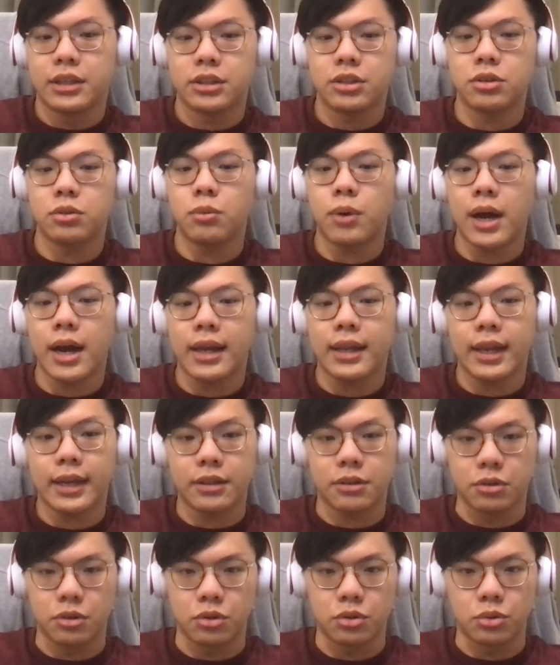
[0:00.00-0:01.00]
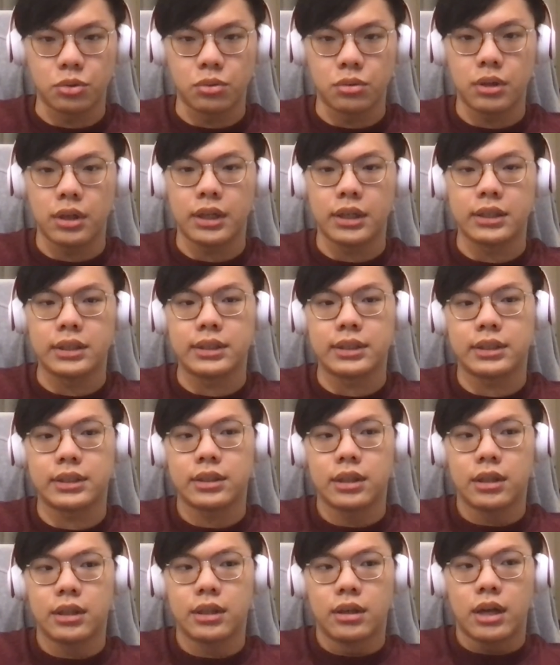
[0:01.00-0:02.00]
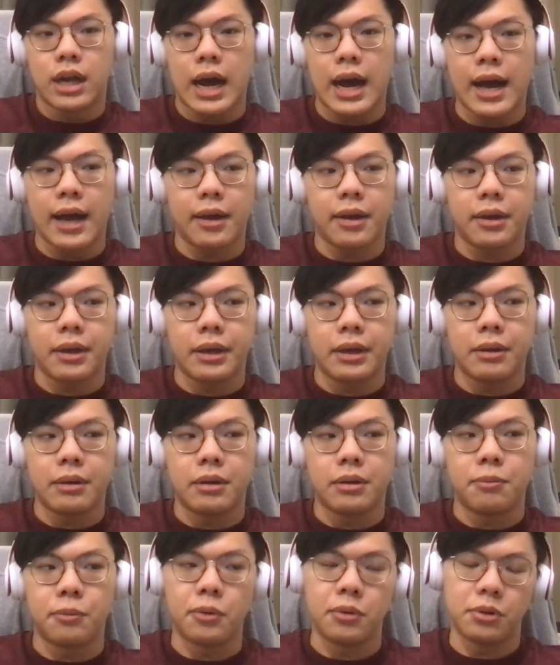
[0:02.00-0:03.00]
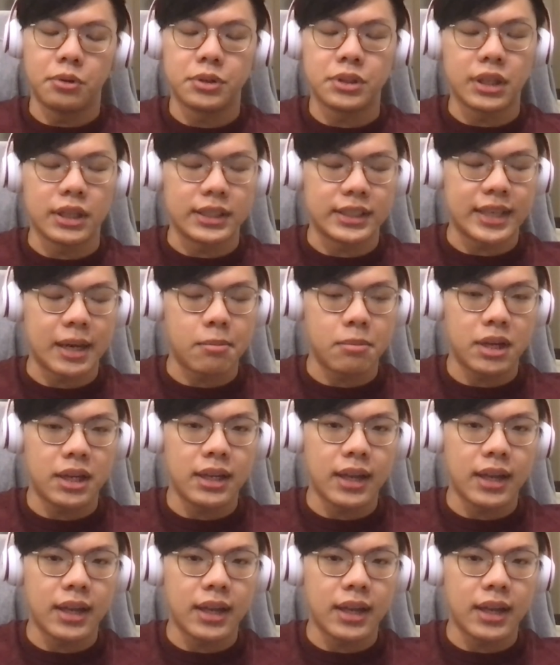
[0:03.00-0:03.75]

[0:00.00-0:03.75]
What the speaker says: So what I like to do is I will use the assembly